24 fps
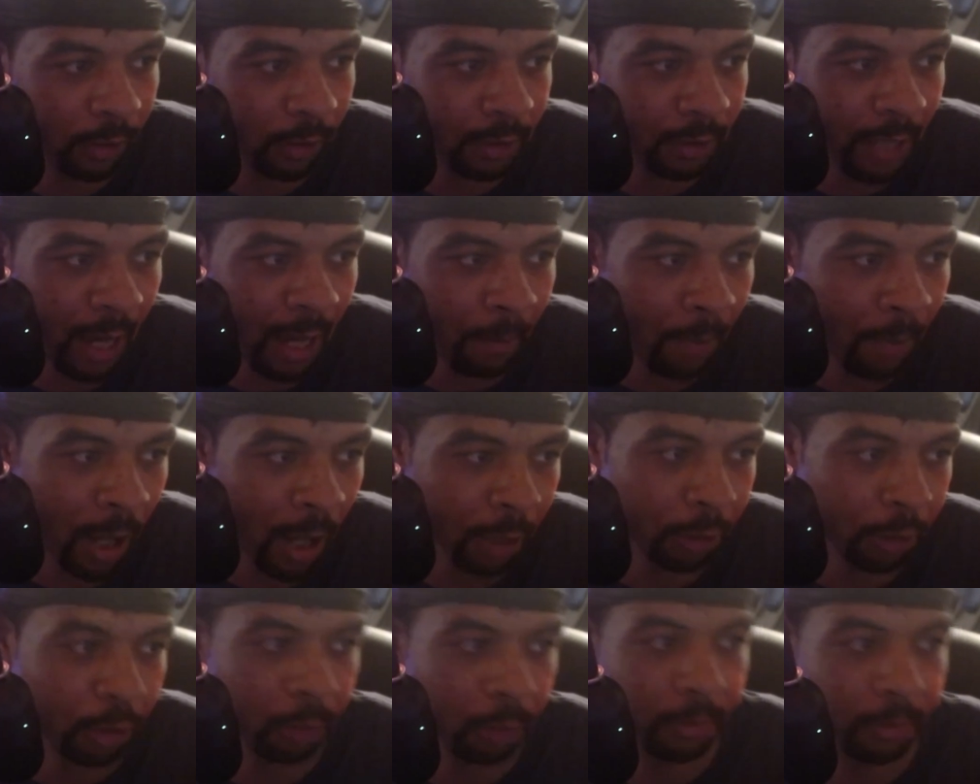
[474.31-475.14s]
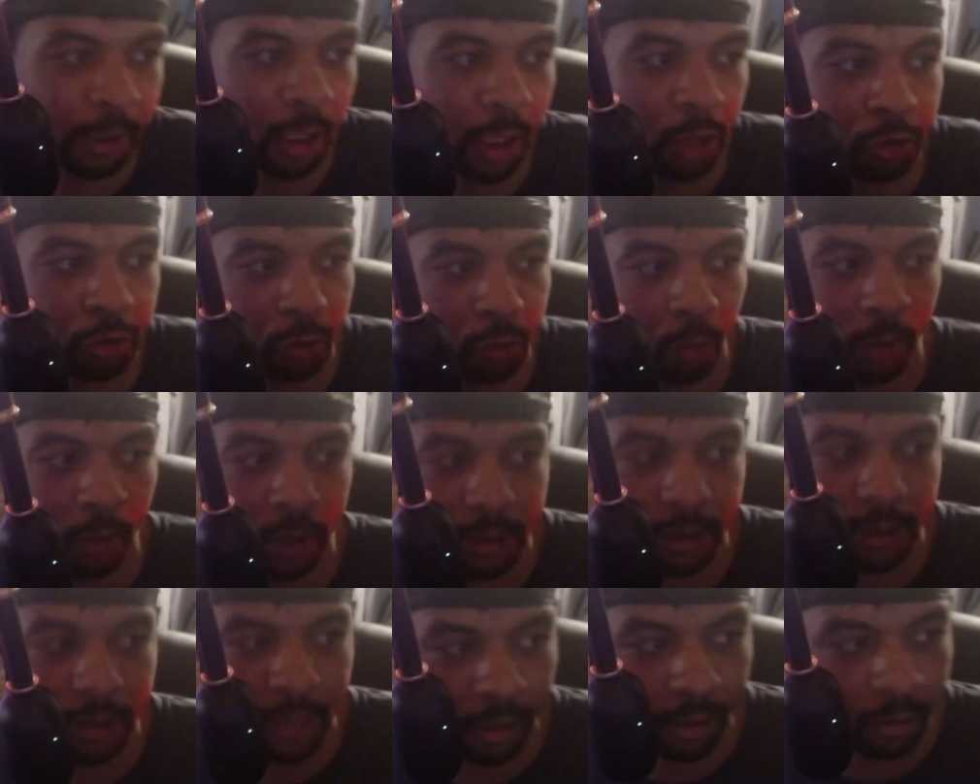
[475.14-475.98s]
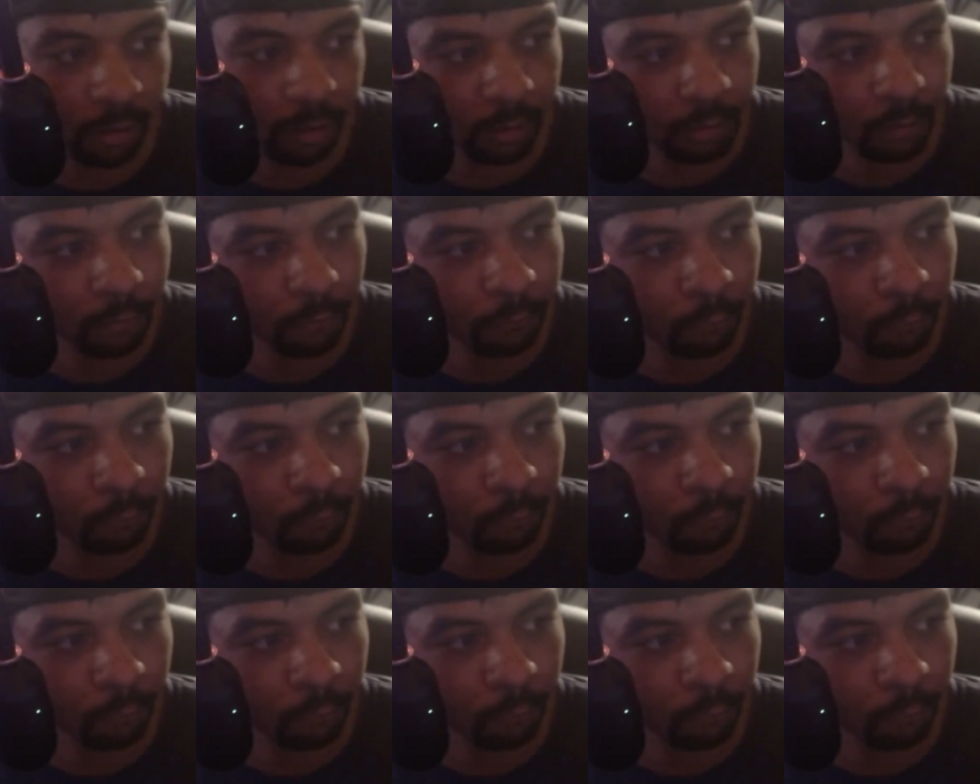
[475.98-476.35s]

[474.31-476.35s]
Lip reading: that monitor because you want to take full